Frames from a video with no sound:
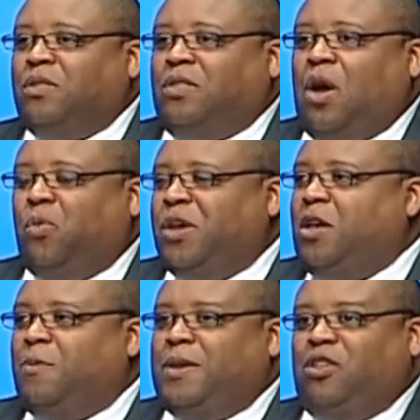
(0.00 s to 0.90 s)
that we
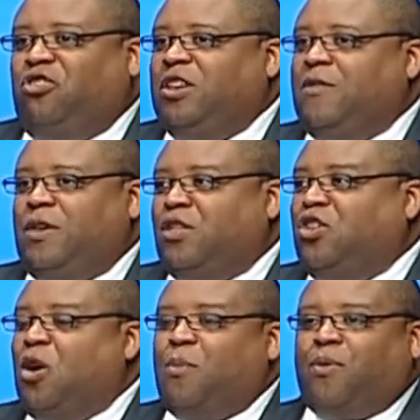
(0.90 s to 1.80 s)
could be achieving the
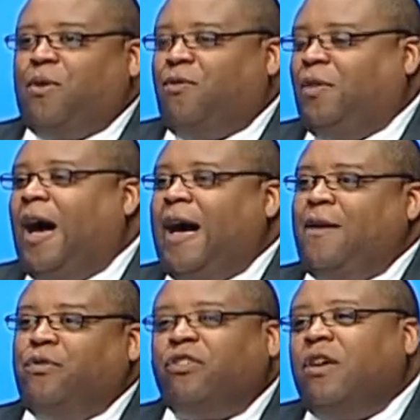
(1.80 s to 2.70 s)
number of
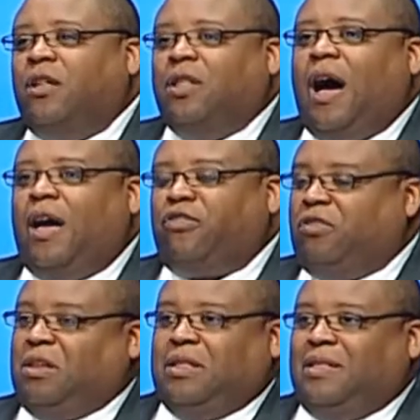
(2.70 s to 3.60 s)
lives
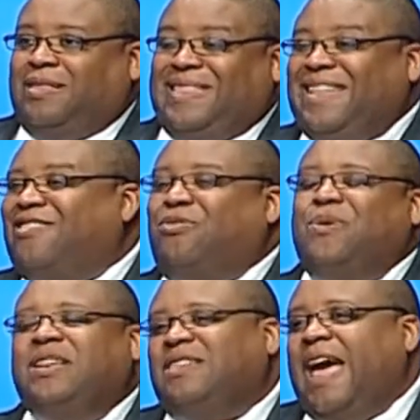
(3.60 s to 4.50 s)
lost that
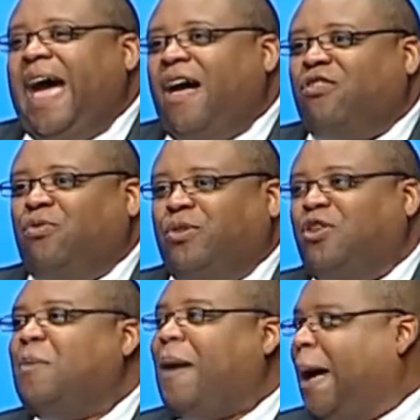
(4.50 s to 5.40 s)
Sweden has with
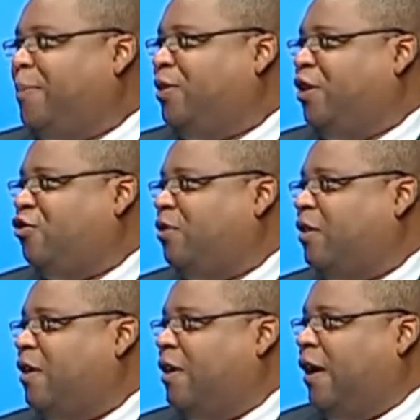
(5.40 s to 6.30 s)
their population.
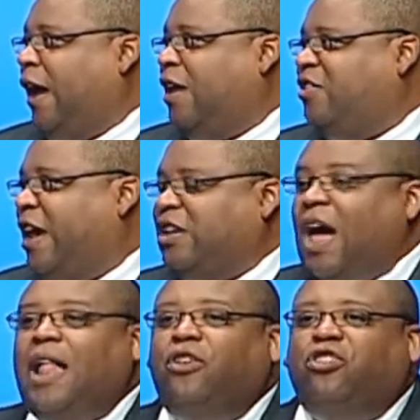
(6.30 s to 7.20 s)
And
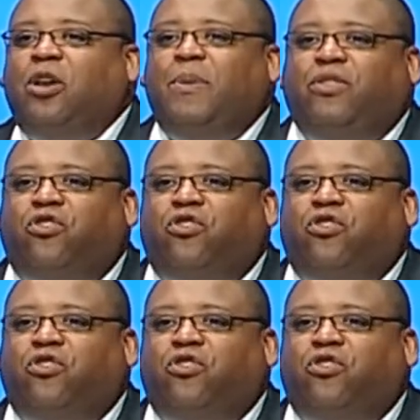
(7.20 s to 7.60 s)
technology could be the